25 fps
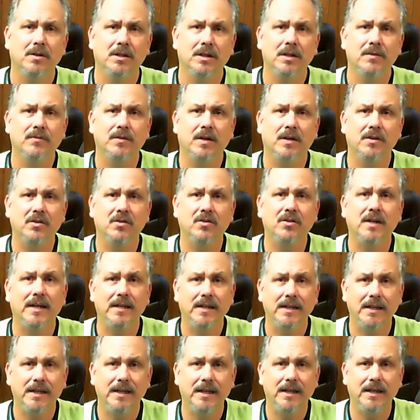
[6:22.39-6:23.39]
it gives us
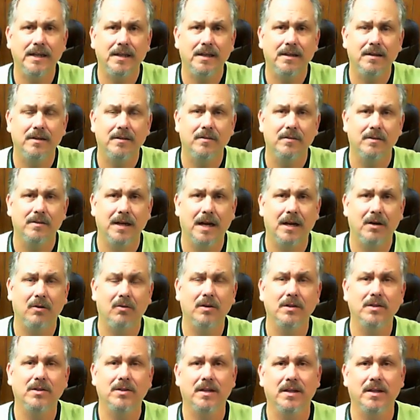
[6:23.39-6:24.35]
dignity, not only